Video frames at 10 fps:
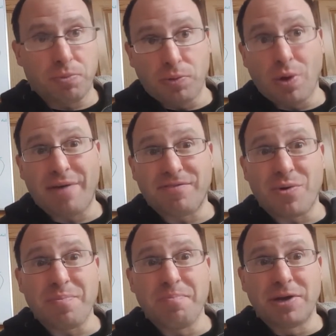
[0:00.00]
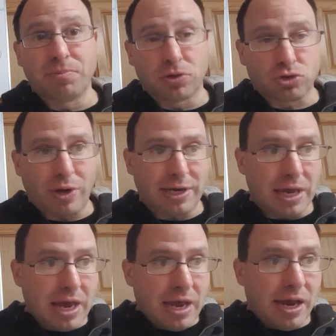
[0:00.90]
People have very minimal
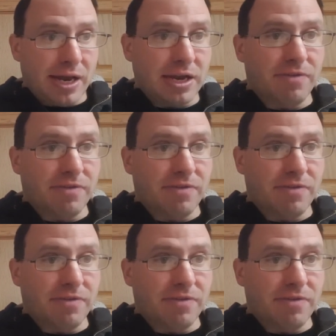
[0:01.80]
training, and